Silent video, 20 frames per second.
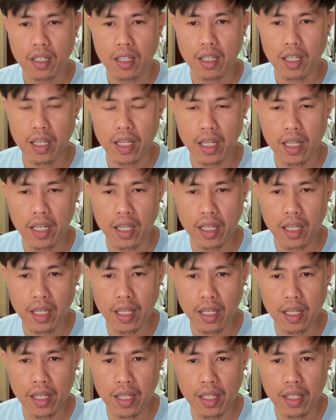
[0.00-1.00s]

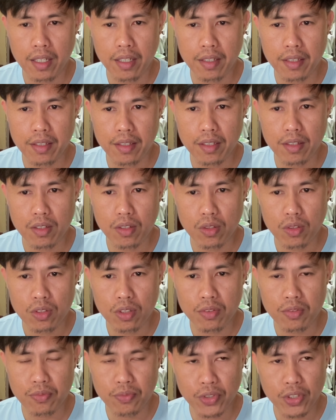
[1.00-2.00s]
and on
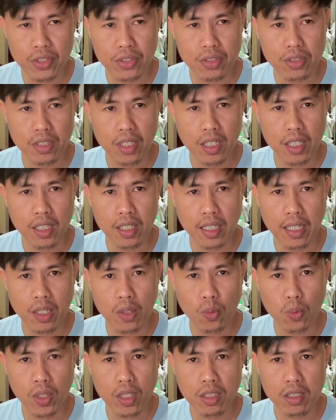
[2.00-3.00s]
the first day I
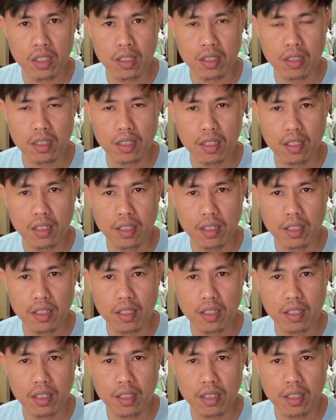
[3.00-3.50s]
waited